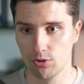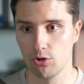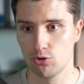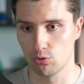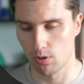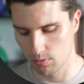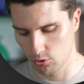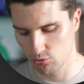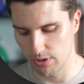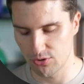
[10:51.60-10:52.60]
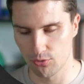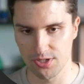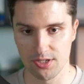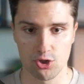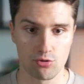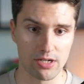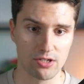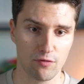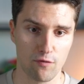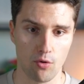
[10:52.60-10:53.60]
would go to Compose Resources, create
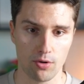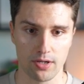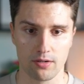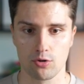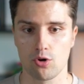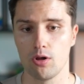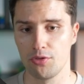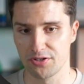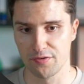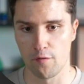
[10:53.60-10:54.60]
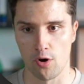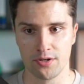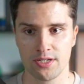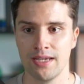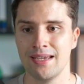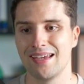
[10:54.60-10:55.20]
a new folder, call this font,